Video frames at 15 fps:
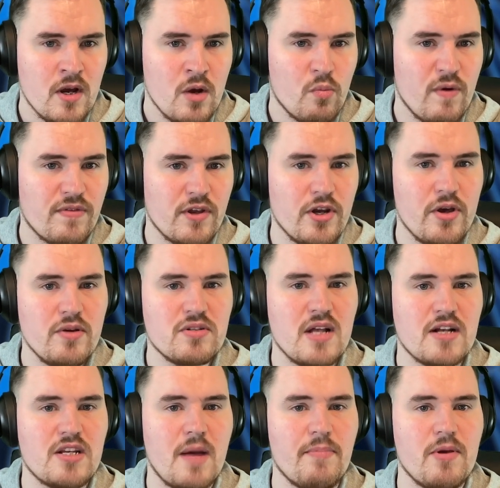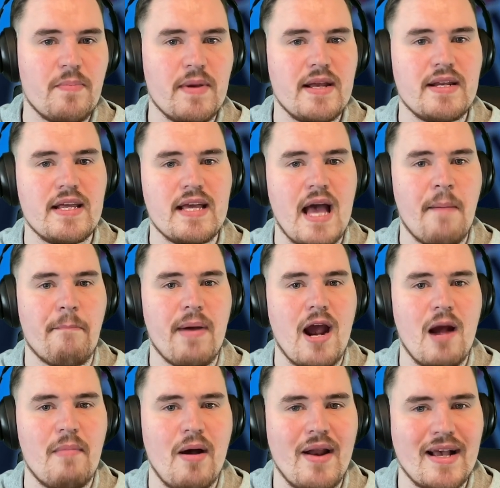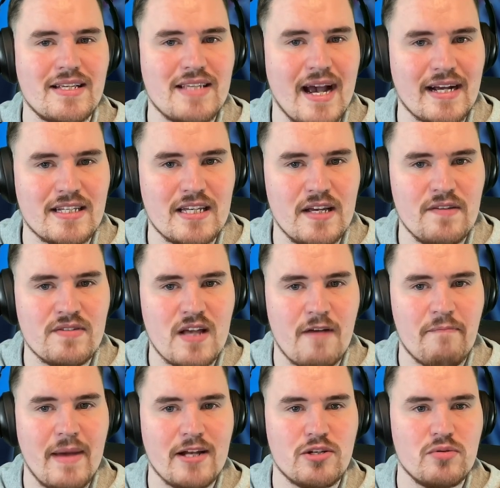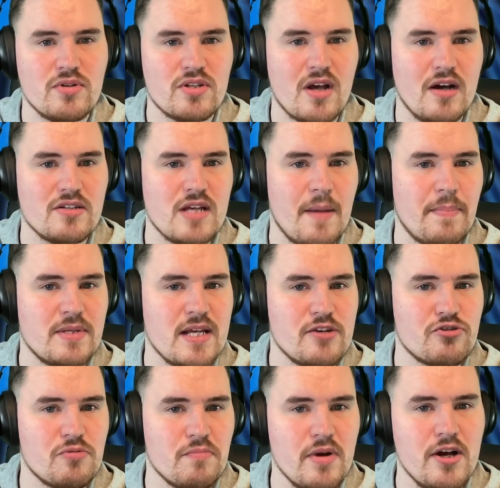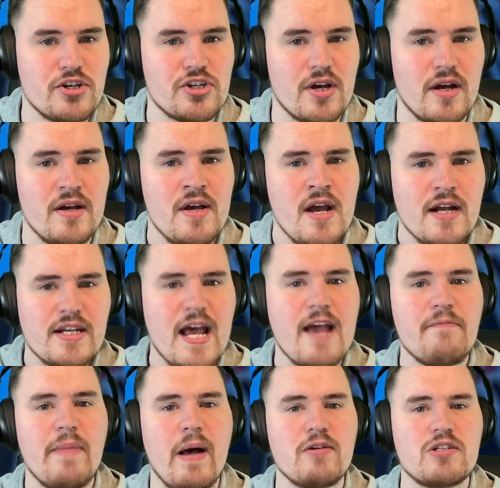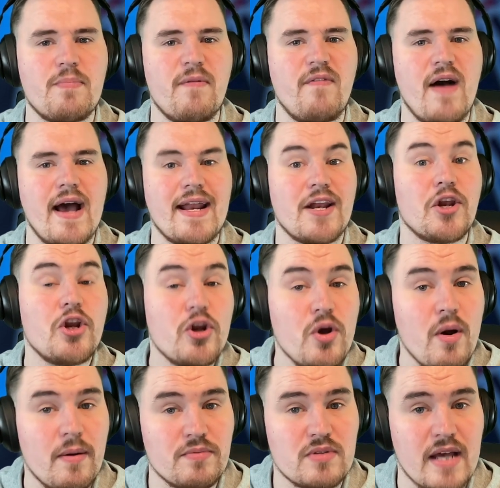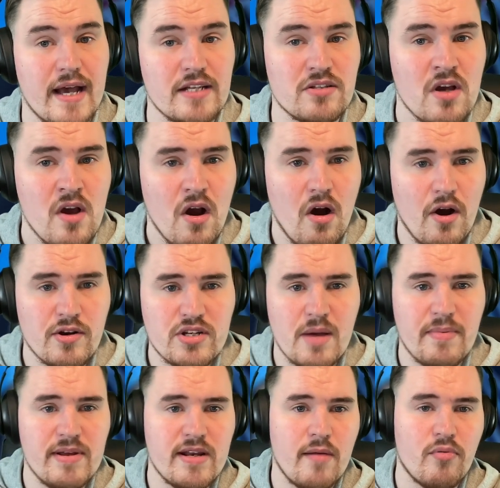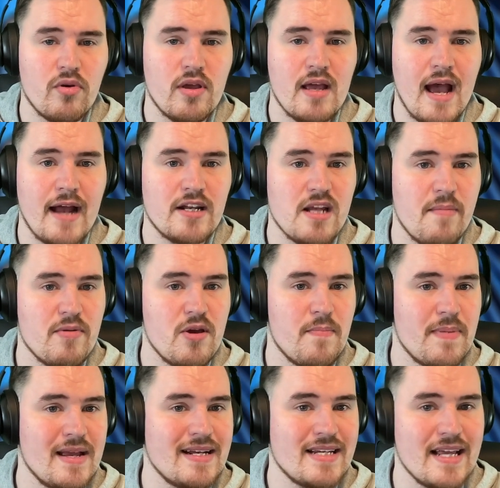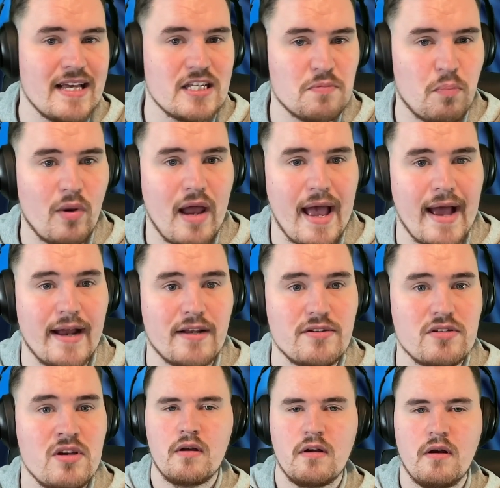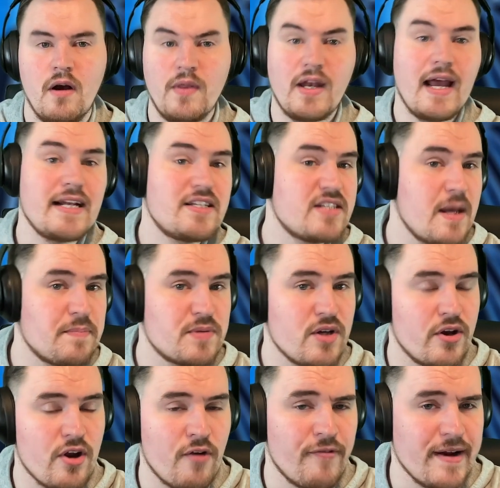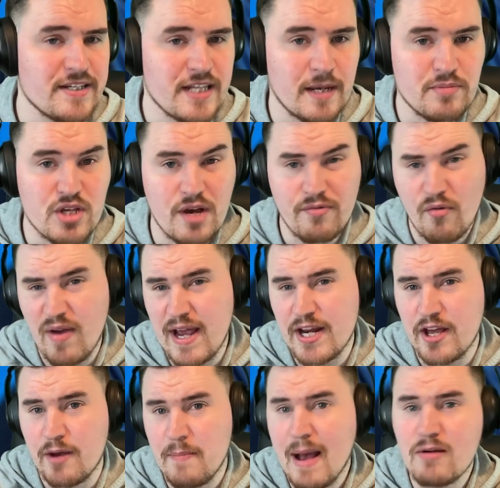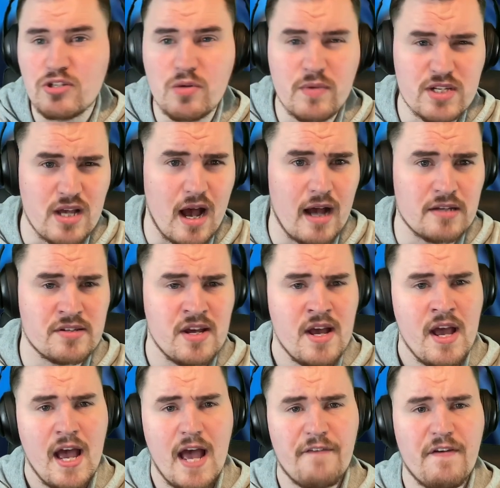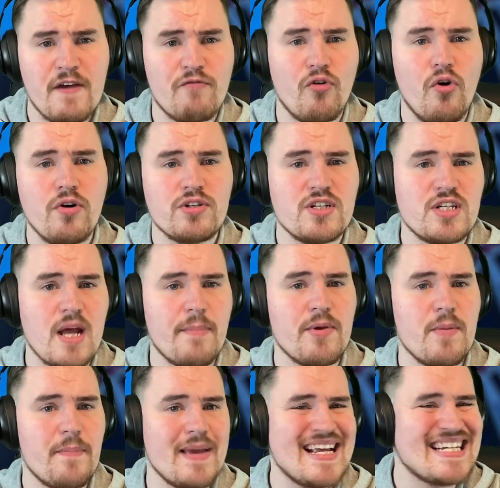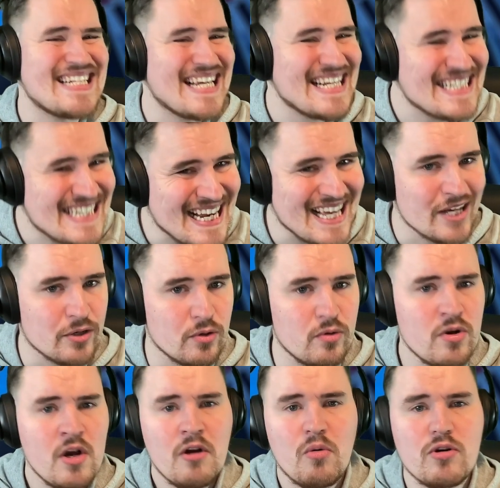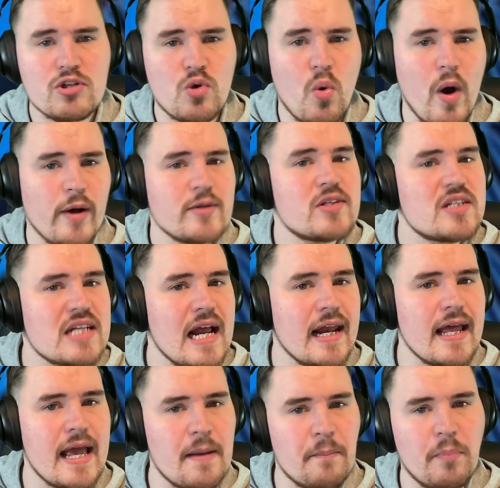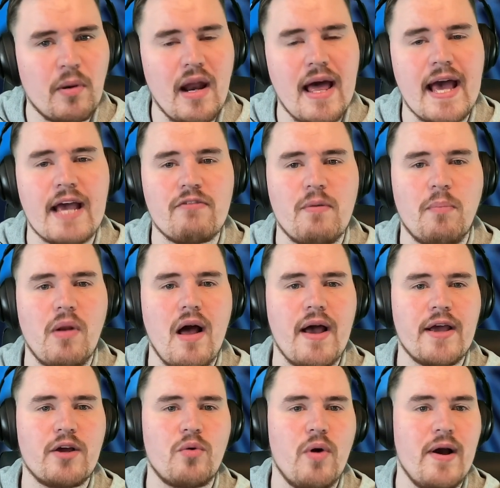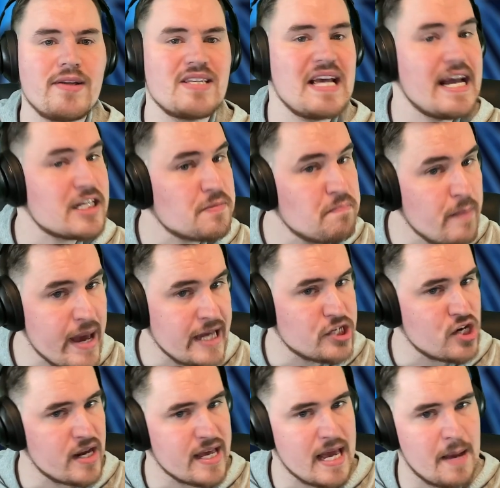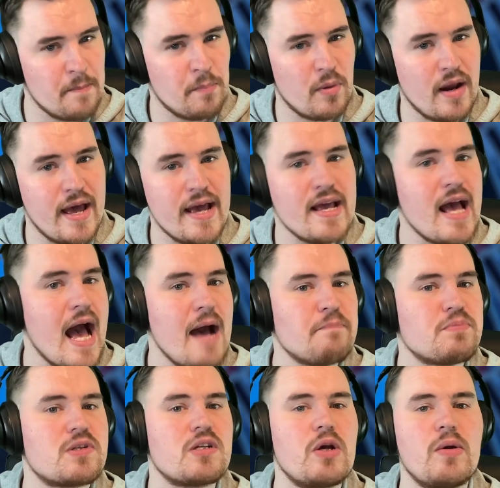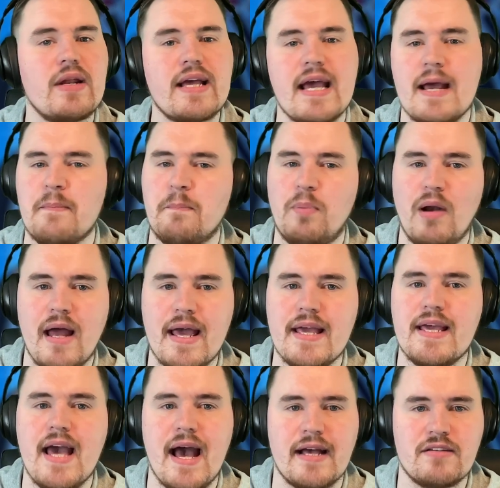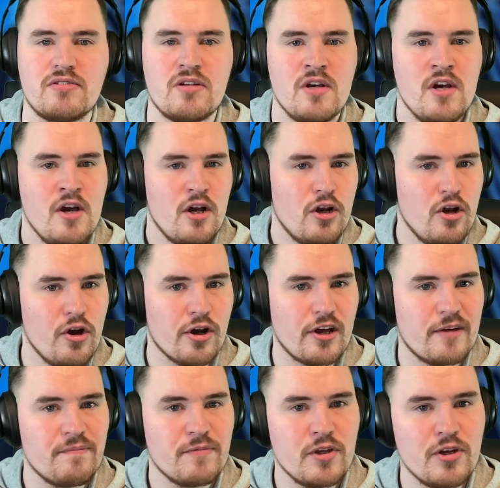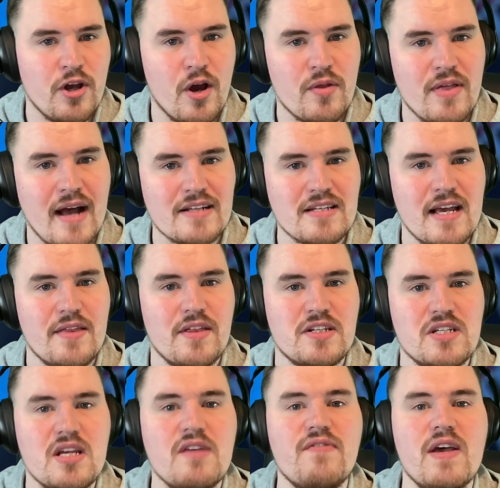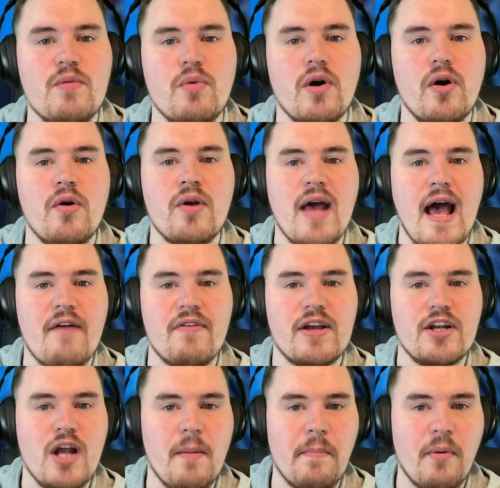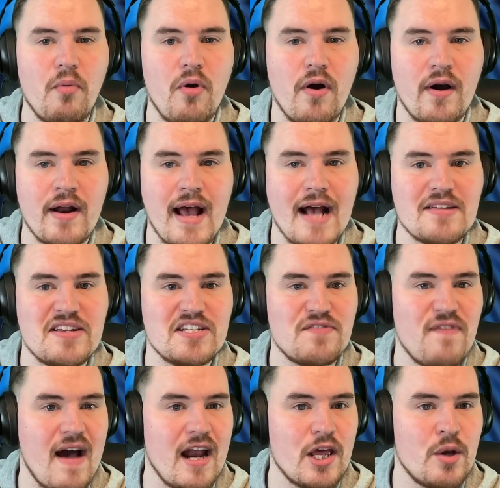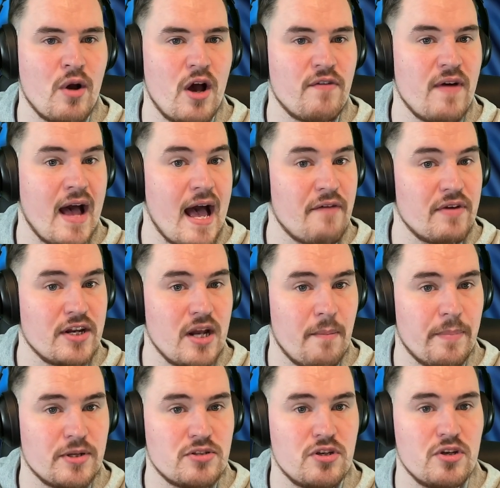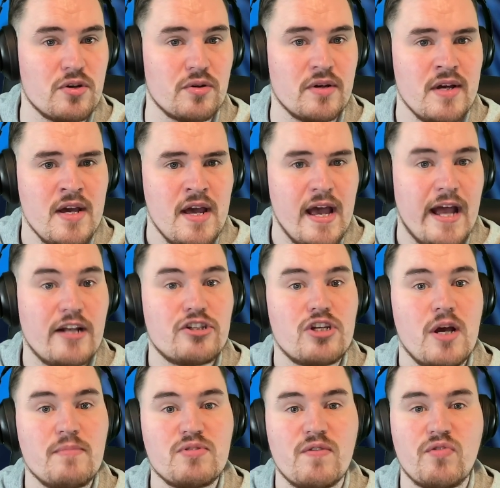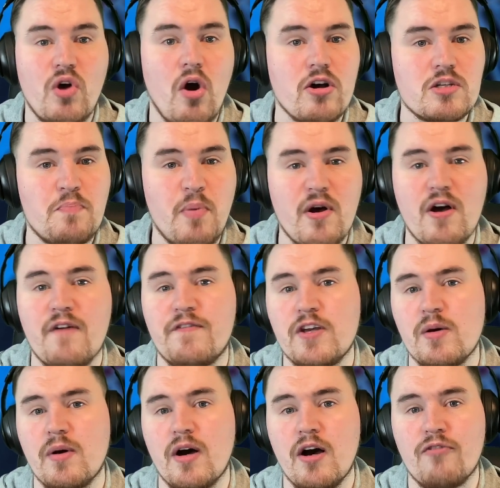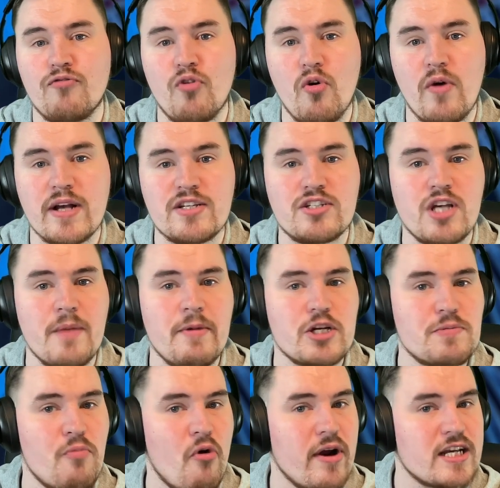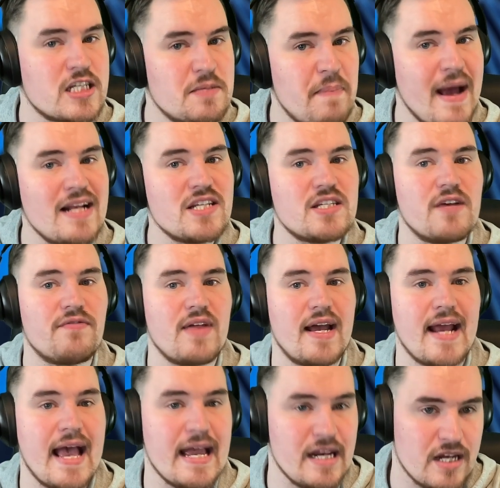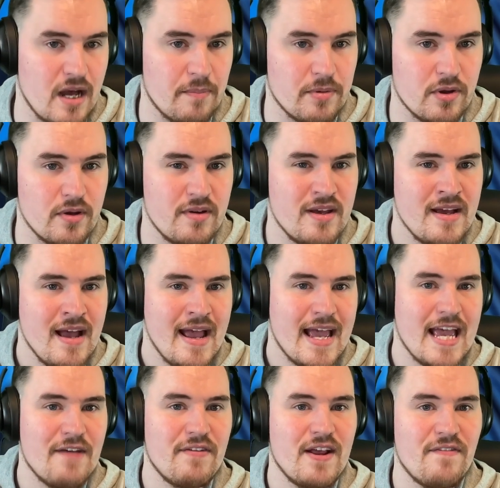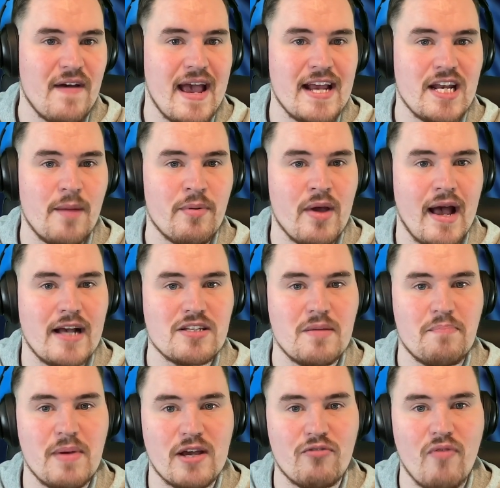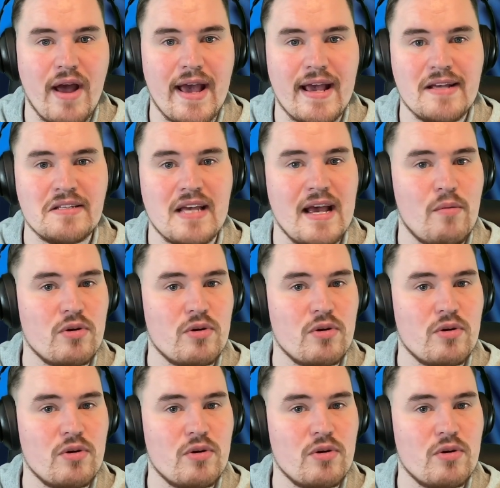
With the news that WBD and Paramount executives have met to discuss a potential merger, Dave Meltzer provided a new update on WWE and WBD's plans, on the latest episode of Wrestling Observer Radio, Meltzer was asked if a Raw to WBD deal was, quote, still in play, replying, quote, it's majorly in play, absolutely in play, yes. Look, you know that in the TV world, having number one has its value over having number two. In terms of cost per viewer, Raw is so much more expensive than AEW. Even if AEW has a big raise, it